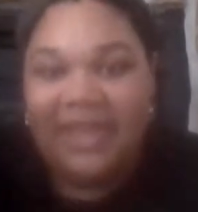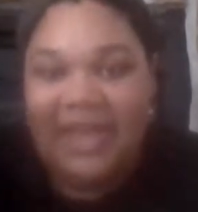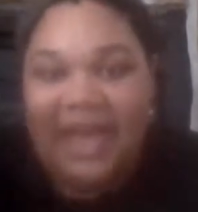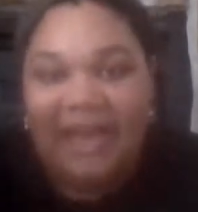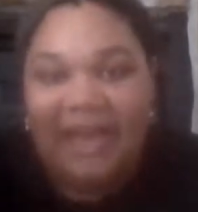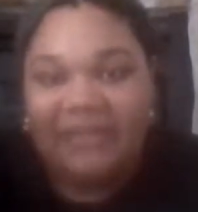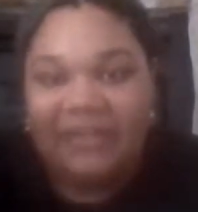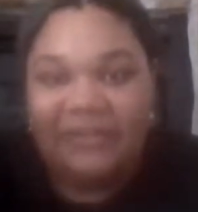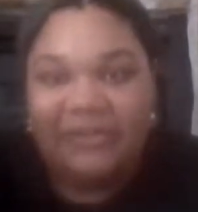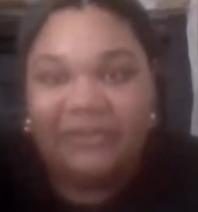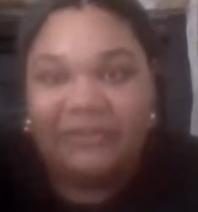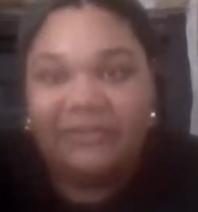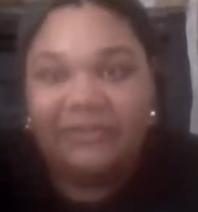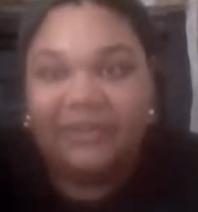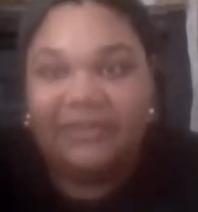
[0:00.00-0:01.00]
having
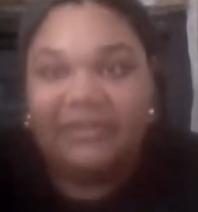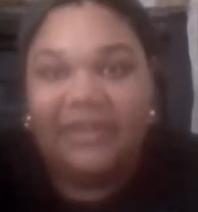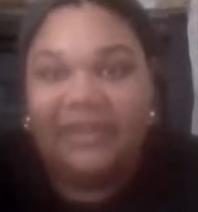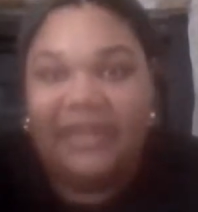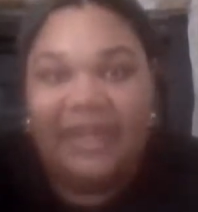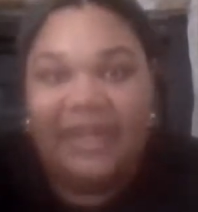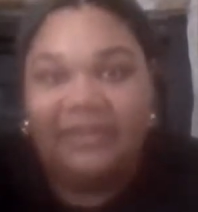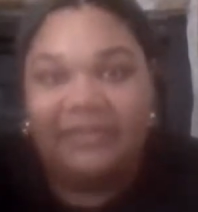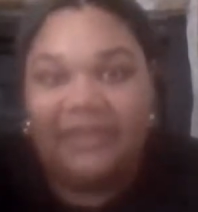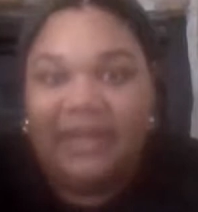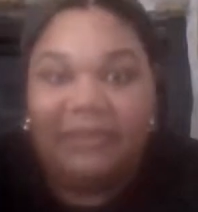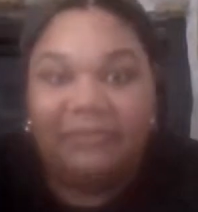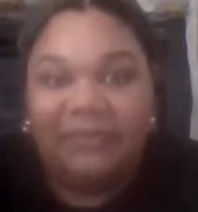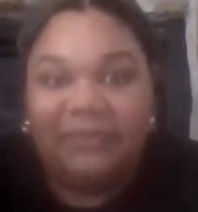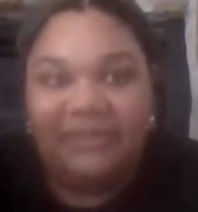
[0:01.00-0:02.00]
clothes here around the house
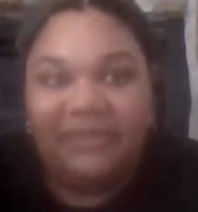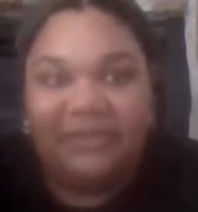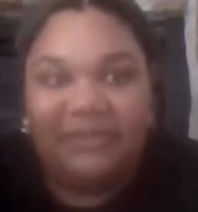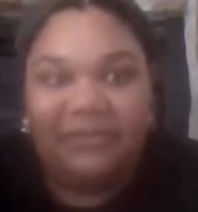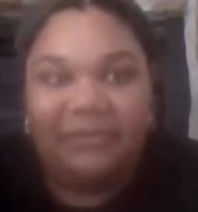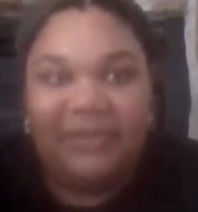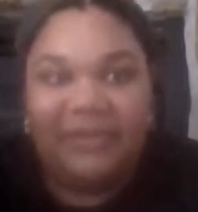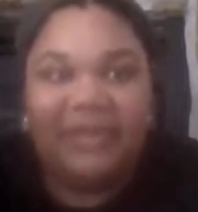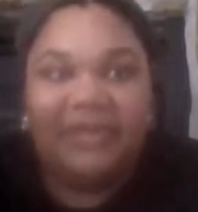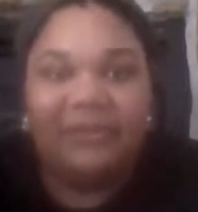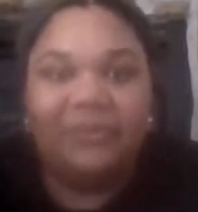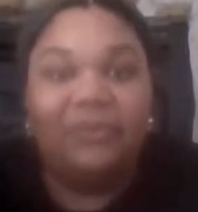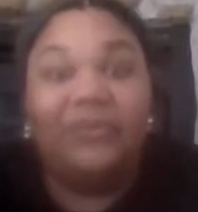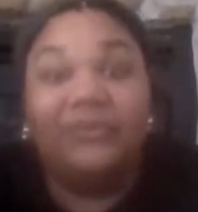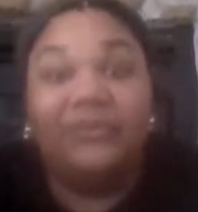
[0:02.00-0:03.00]
that I wasn't going to wear
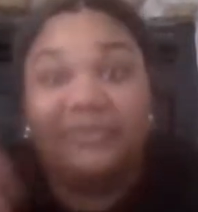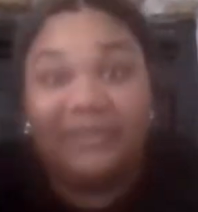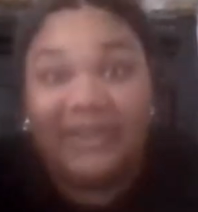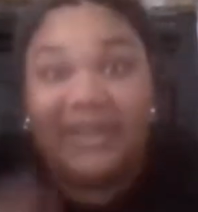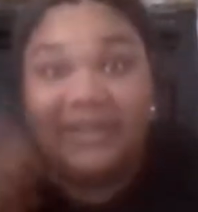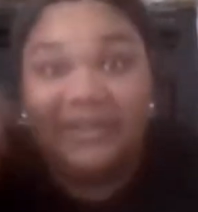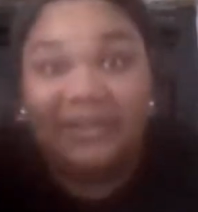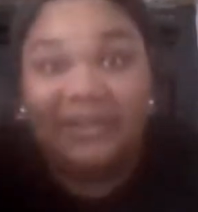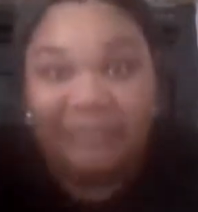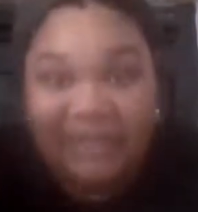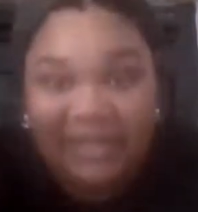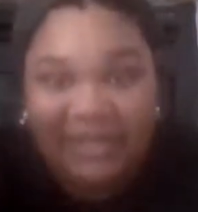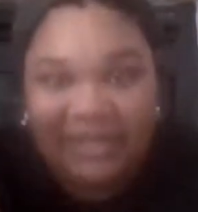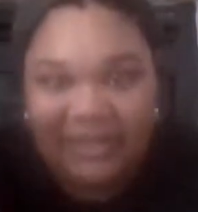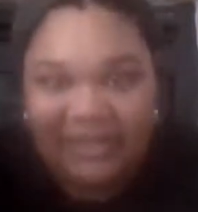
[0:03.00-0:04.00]
or sell
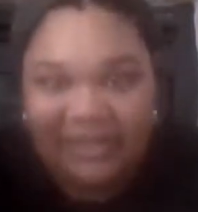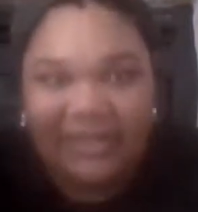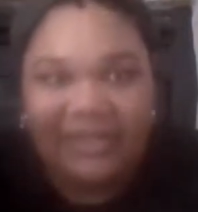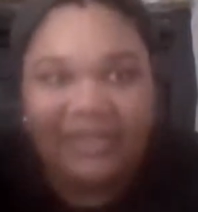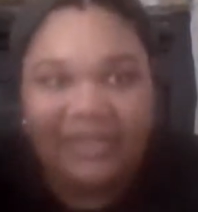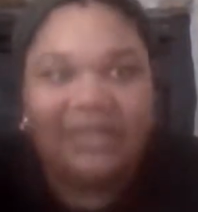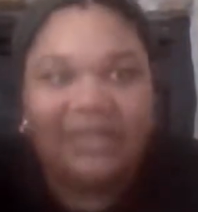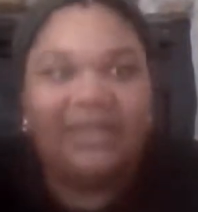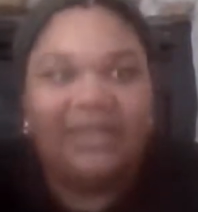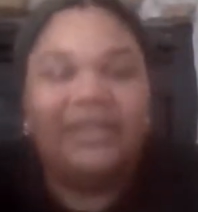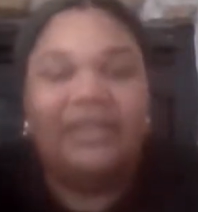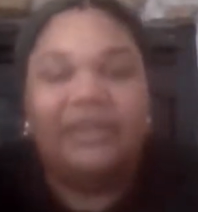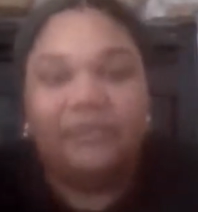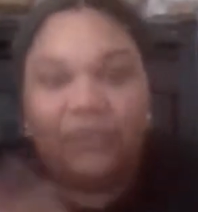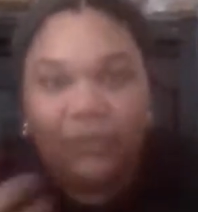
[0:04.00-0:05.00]
immediately.
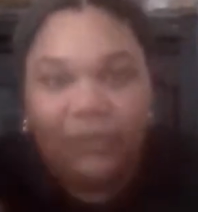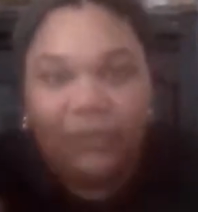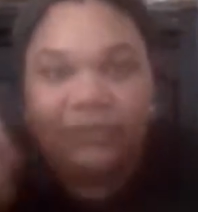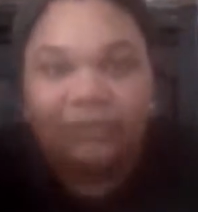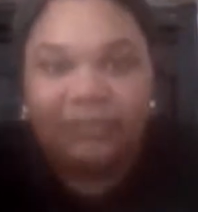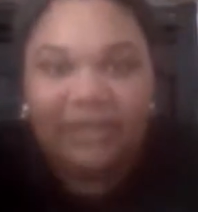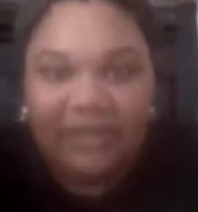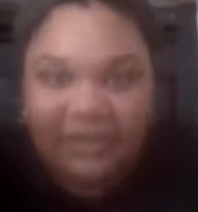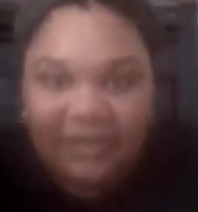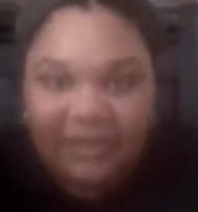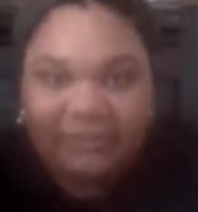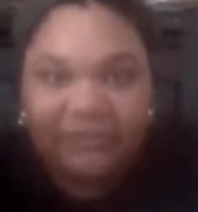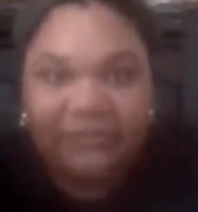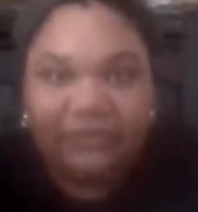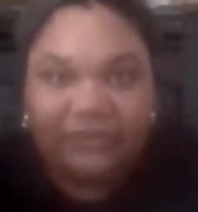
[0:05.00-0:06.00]
And then, of course, when it
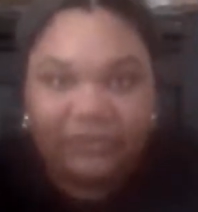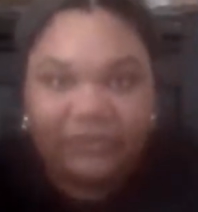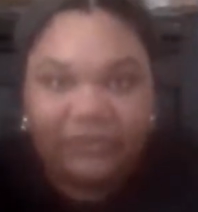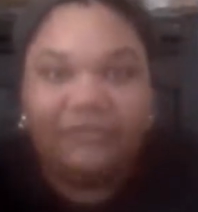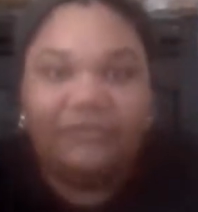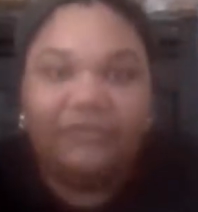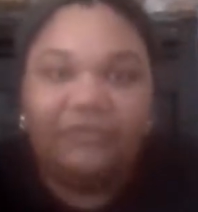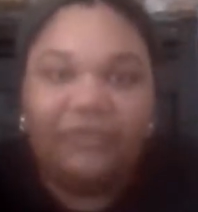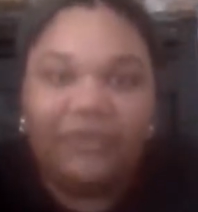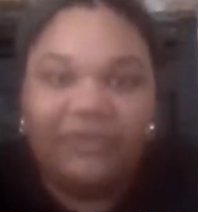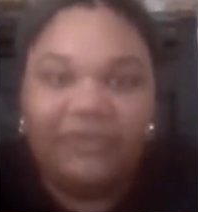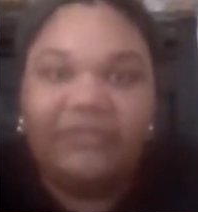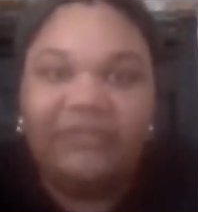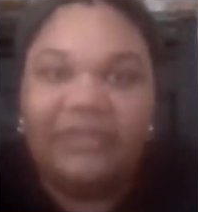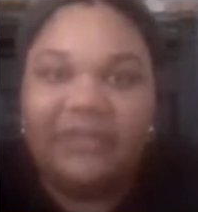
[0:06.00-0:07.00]
comes to thrift
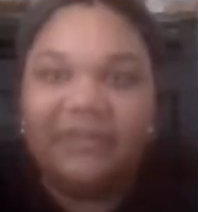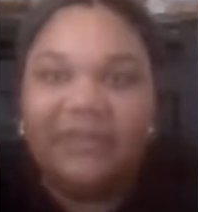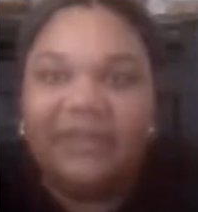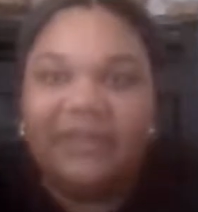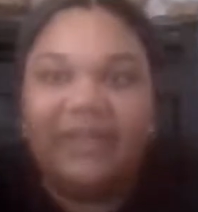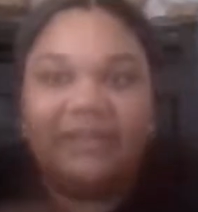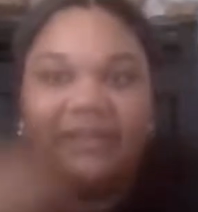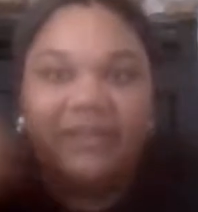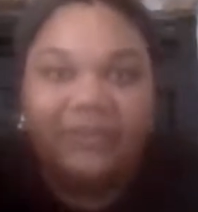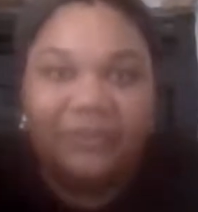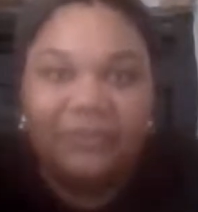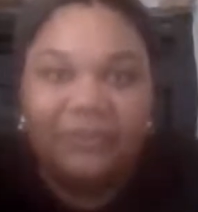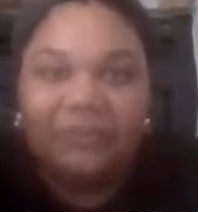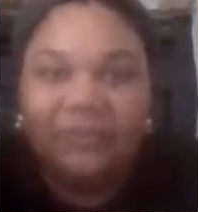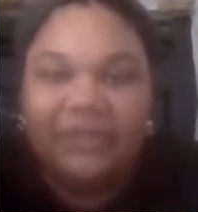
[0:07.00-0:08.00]
stores and stuff like that, they
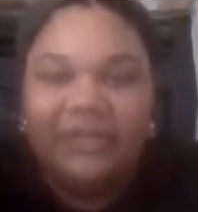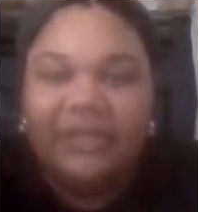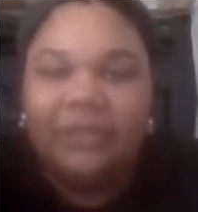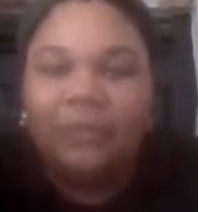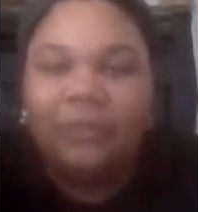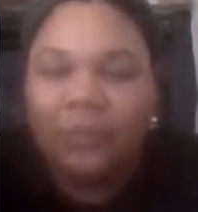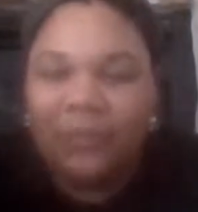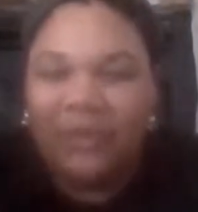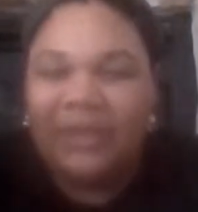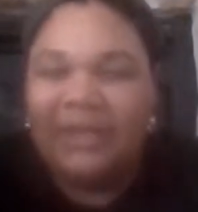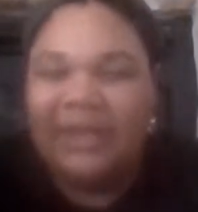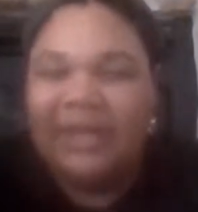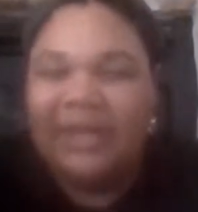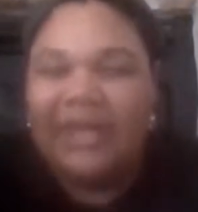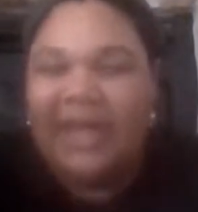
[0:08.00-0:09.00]
don't really want
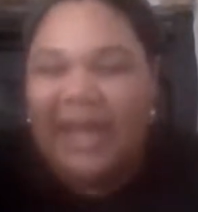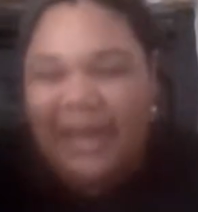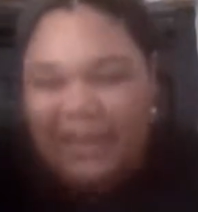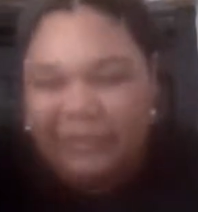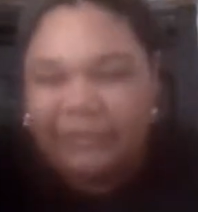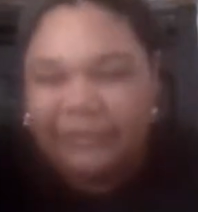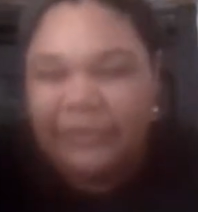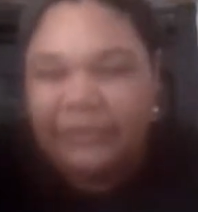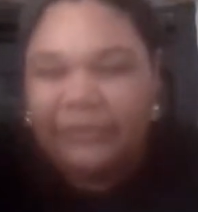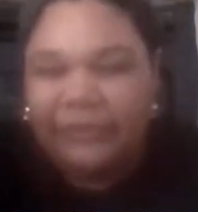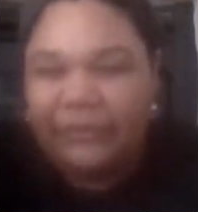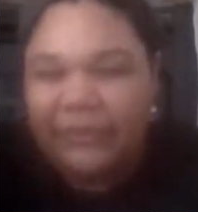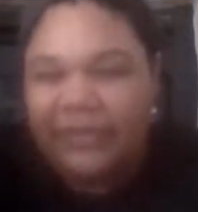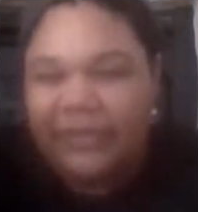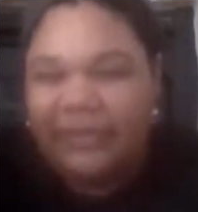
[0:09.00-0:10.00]

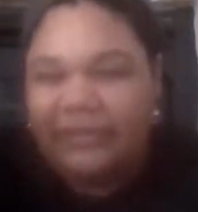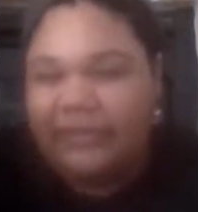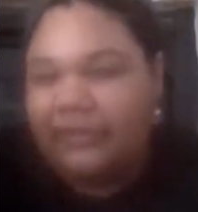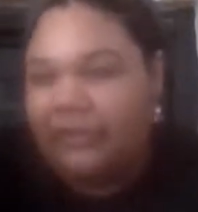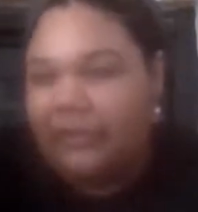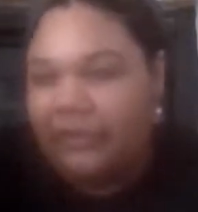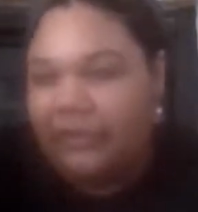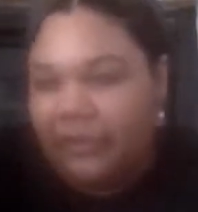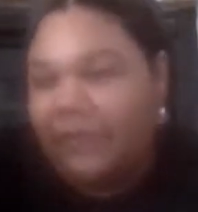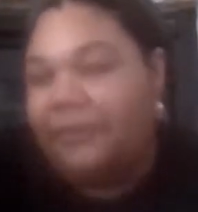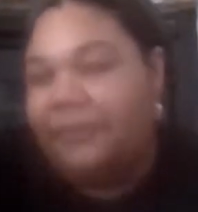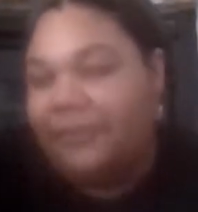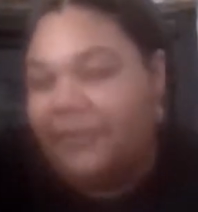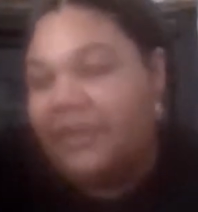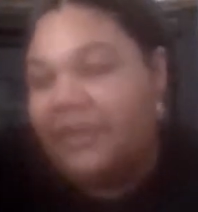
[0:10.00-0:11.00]
African-oriented
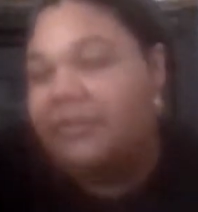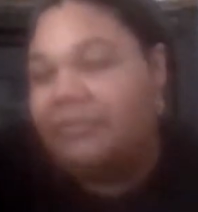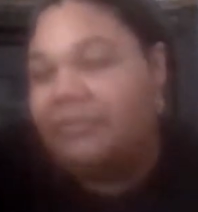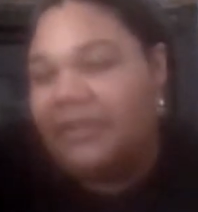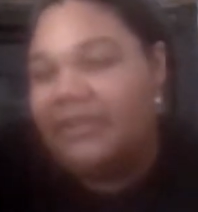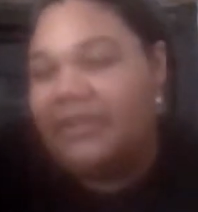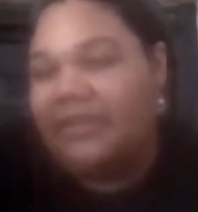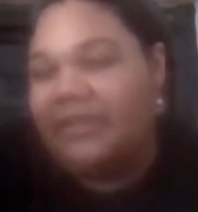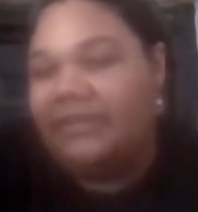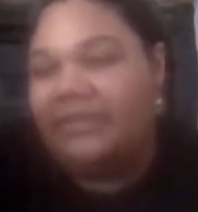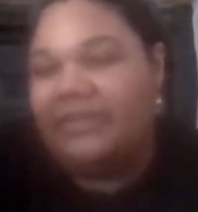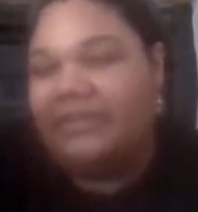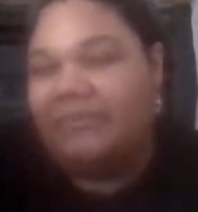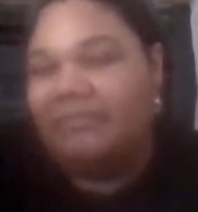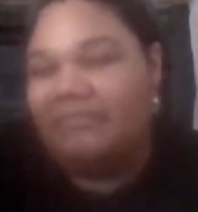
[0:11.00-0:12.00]
clothing, because